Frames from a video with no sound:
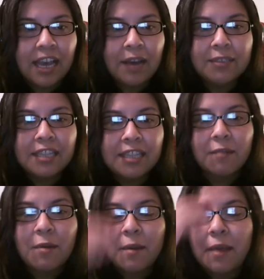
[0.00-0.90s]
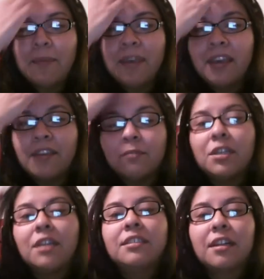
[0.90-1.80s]
I was talking about my pick
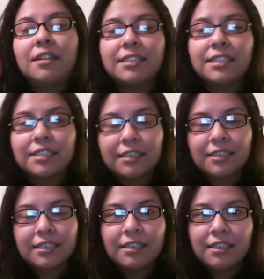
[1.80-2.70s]
from John Scalzi.